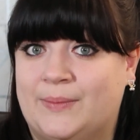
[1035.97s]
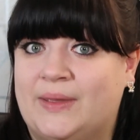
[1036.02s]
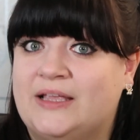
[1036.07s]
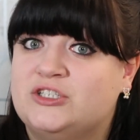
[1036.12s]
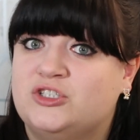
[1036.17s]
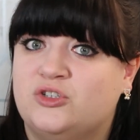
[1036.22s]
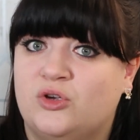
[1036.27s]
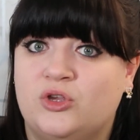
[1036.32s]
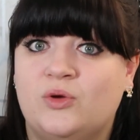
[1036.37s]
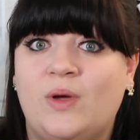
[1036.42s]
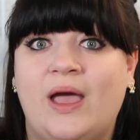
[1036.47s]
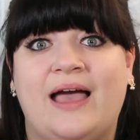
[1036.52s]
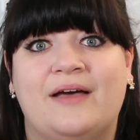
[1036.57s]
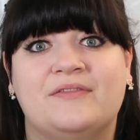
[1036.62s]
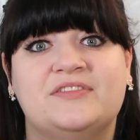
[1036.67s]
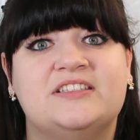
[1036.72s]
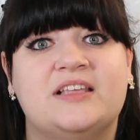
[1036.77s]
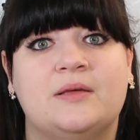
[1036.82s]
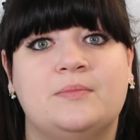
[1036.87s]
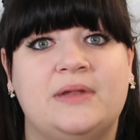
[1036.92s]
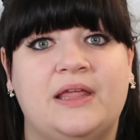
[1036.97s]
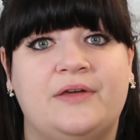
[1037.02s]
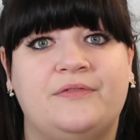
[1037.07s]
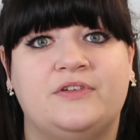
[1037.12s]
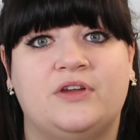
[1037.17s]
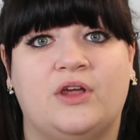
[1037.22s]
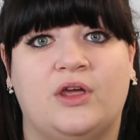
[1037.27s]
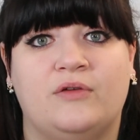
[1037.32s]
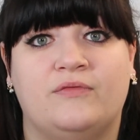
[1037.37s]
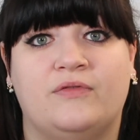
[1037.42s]
Make sure you have some
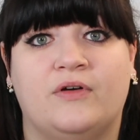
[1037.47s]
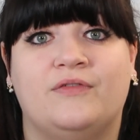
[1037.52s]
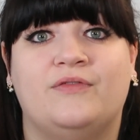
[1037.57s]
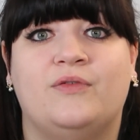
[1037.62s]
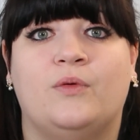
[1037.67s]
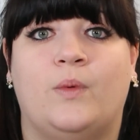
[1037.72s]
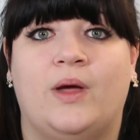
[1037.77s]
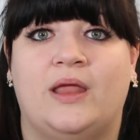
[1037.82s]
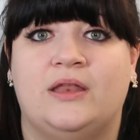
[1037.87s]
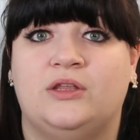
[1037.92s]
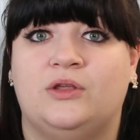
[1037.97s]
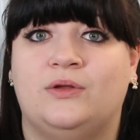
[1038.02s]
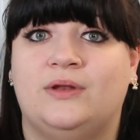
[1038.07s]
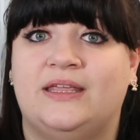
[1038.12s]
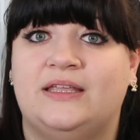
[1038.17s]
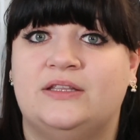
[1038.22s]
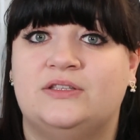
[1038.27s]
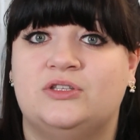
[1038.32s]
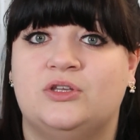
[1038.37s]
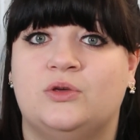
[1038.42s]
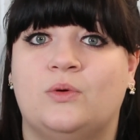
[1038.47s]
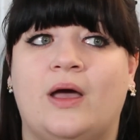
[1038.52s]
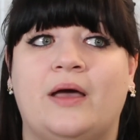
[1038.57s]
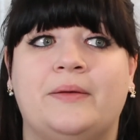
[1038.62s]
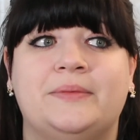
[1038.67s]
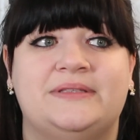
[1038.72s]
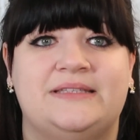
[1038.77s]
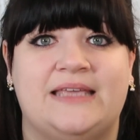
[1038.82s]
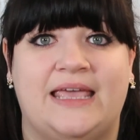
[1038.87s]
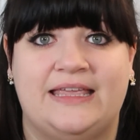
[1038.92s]
left over for when you need to
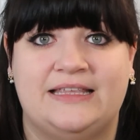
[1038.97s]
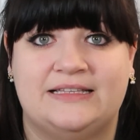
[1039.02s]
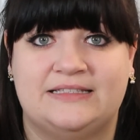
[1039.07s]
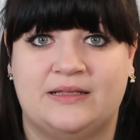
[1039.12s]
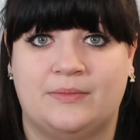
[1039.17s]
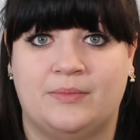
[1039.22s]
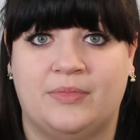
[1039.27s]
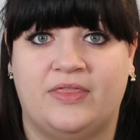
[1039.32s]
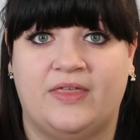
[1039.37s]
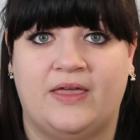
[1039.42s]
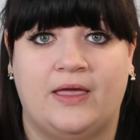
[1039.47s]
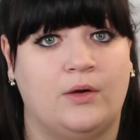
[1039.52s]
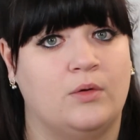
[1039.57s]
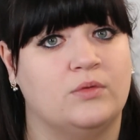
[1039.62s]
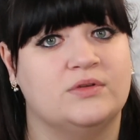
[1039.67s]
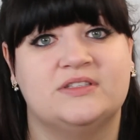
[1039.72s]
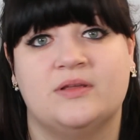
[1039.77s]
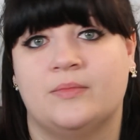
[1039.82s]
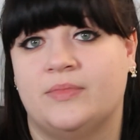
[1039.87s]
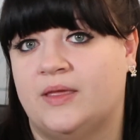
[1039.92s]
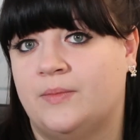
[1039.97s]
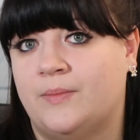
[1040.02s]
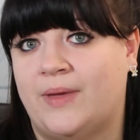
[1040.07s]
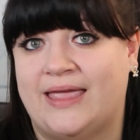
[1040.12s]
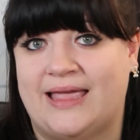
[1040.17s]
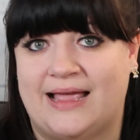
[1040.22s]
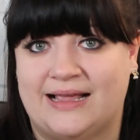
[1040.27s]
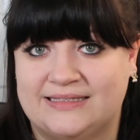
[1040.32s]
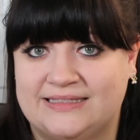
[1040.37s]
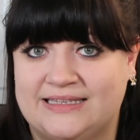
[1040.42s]
update something or something
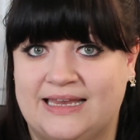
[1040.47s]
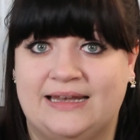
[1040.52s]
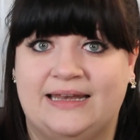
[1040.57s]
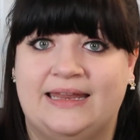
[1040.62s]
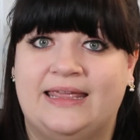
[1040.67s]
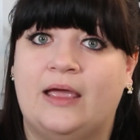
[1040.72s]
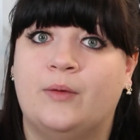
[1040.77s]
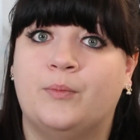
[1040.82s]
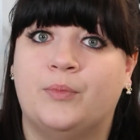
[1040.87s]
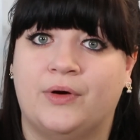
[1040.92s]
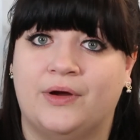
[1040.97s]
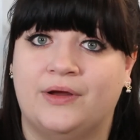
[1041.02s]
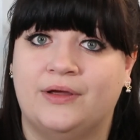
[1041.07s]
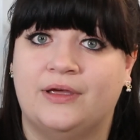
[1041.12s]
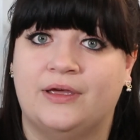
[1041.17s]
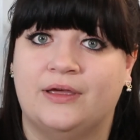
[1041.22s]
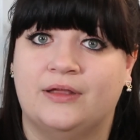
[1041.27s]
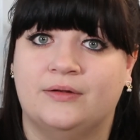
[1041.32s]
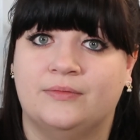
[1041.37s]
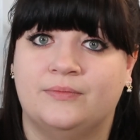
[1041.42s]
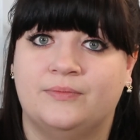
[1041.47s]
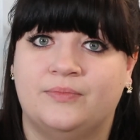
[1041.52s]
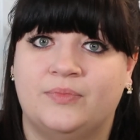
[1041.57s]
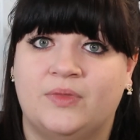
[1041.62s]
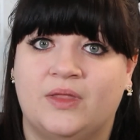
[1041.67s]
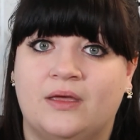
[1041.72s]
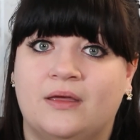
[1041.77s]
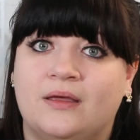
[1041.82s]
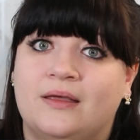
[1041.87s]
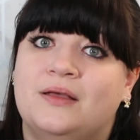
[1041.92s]
may accidentally get broken.
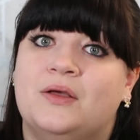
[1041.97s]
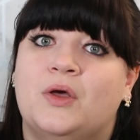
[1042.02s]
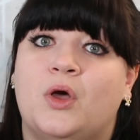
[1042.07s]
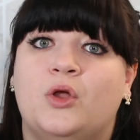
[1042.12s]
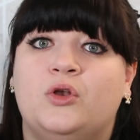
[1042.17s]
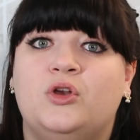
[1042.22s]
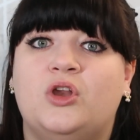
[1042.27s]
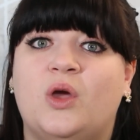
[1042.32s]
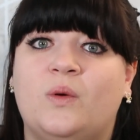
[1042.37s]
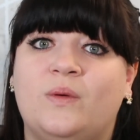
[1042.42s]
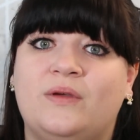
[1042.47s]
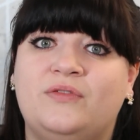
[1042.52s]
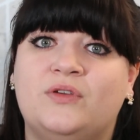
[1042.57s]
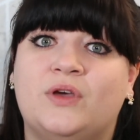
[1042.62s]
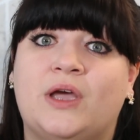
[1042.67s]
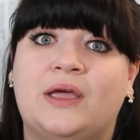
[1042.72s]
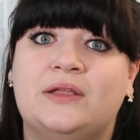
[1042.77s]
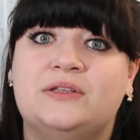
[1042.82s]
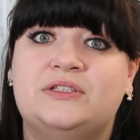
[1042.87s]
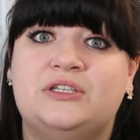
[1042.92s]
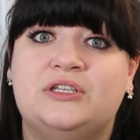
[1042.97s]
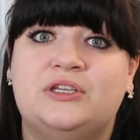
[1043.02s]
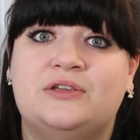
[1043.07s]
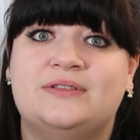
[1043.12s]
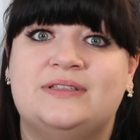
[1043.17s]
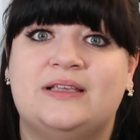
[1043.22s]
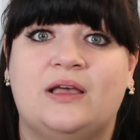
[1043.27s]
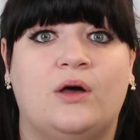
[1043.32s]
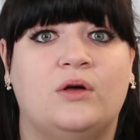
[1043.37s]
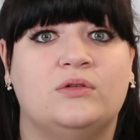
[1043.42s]
Know if you're going to
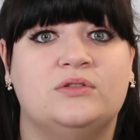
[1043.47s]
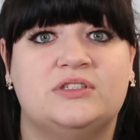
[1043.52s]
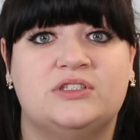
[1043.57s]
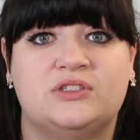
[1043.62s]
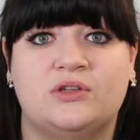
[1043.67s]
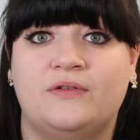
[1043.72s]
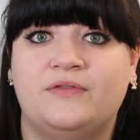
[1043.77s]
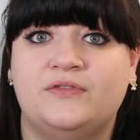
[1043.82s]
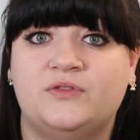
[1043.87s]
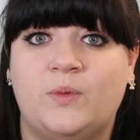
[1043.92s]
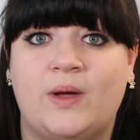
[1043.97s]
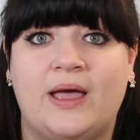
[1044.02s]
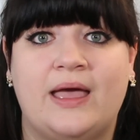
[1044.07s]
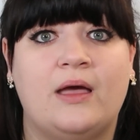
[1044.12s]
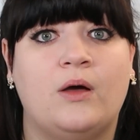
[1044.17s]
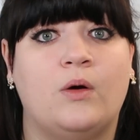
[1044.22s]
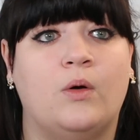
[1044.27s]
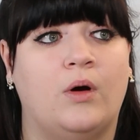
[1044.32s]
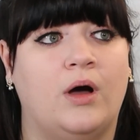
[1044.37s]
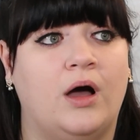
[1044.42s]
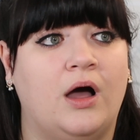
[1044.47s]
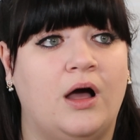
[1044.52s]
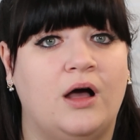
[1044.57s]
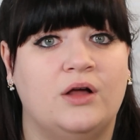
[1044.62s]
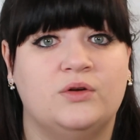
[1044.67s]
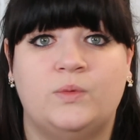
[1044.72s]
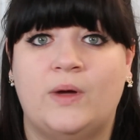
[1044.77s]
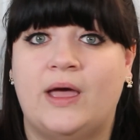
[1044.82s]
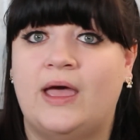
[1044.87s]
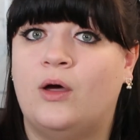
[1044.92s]
use it on software or
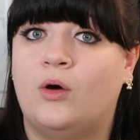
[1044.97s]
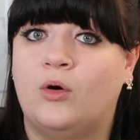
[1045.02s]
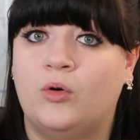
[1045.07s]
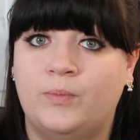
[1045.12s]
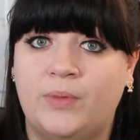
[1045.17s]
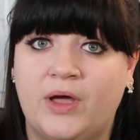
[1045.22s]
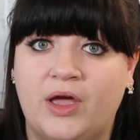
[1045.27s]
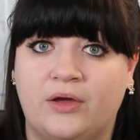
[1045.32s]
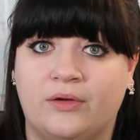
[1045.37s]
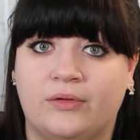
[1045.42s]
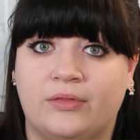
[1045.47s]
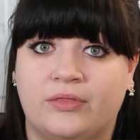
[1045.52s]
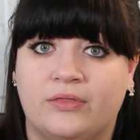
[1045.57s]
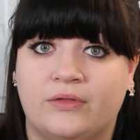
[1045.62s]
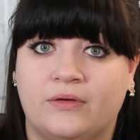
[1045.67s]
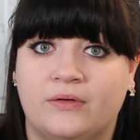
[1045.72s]
hardware or both.